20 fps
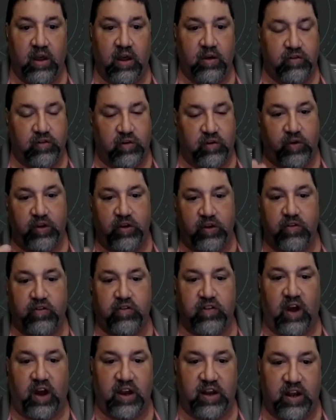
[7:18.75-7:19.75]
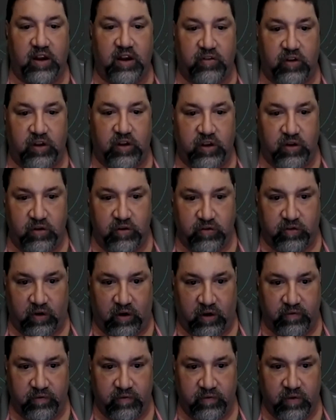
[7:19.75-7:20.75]
So when you sign in as a user,
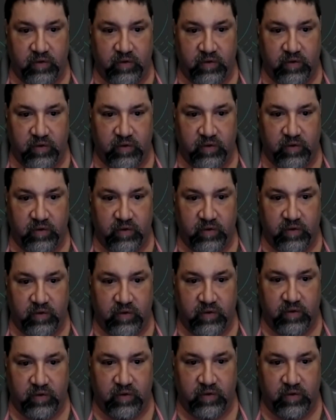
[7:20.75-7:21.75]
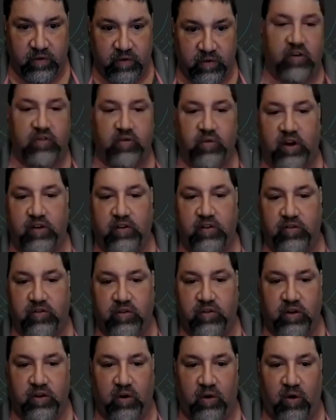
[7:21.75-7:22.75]
what you do is
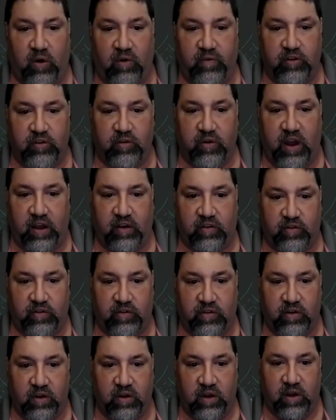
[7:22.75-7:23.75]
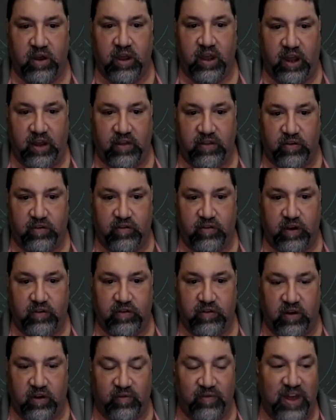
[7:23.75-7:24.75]
register your home address in the
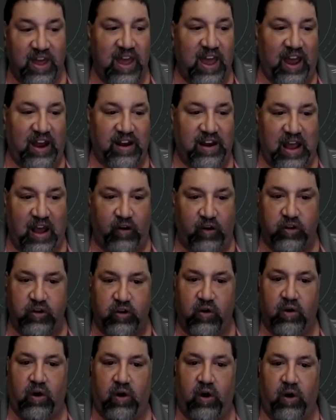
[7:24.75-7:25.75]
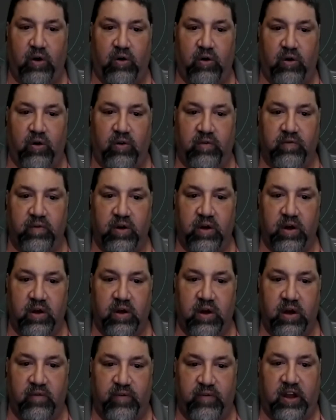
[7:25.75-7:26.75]
system, and now your home
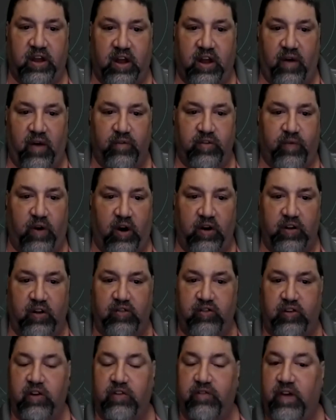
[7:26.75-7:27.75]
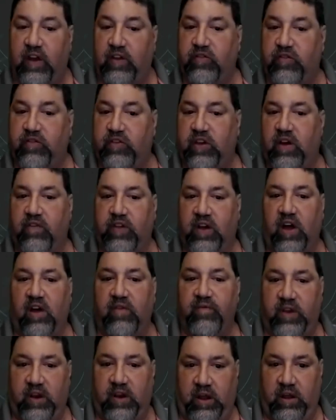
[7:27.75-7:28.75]
becomes part of the geofencing of the
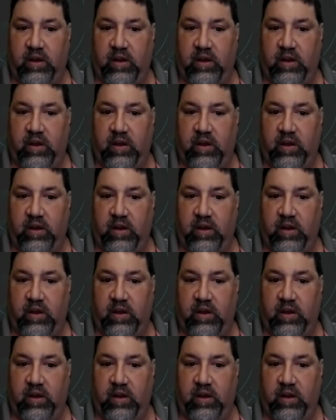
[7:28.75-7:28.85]
company